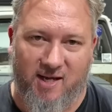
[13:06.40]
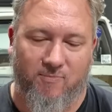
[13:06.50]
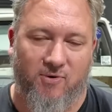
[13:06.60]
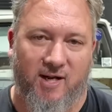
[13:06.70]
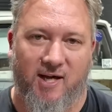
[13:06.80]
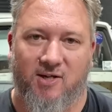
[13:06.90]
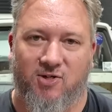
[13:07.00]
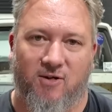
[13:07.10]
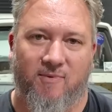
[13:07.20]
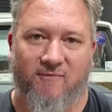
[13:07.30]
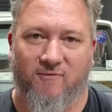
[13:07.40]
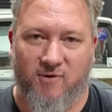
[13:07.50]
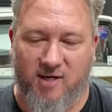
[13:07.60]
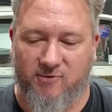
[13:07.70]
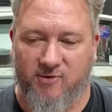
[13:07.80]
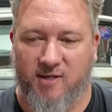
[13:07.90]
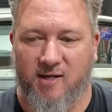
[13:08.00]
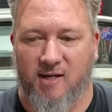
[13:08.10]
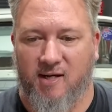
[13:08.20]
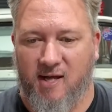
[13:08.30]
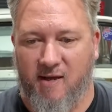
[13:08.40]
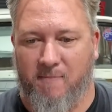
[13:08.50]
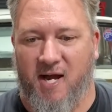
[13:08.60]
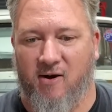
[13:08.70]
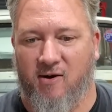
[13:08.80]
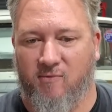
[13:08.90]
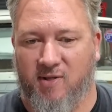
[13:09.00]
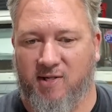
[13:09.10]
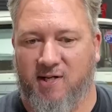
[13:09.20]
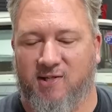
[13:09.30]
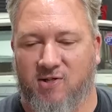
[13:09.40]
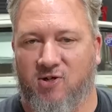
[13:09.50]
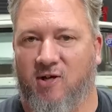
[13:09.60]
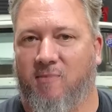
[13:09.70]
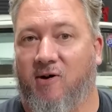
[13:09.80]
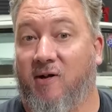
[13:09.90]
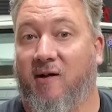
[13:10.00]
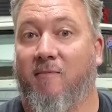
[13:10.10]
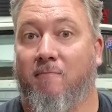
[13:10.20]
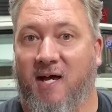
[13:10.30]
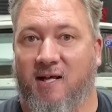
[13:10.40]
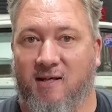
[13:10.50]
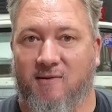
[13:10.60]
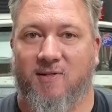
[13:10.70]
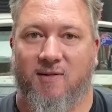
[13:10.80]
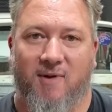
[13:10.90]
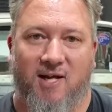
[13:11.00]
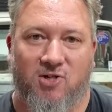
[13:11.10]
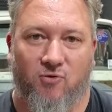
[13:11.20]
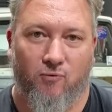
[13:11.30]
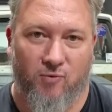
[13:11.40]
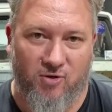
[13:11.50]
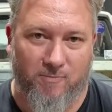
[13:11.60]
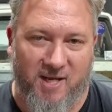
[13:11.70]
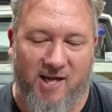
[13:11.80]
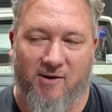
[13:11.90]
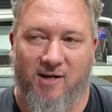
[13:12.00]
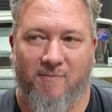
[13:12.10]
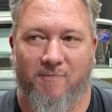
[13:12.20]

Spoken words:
an 8.8 at turbo 400, a Barra with a decent turbo on it, and make some actual real power.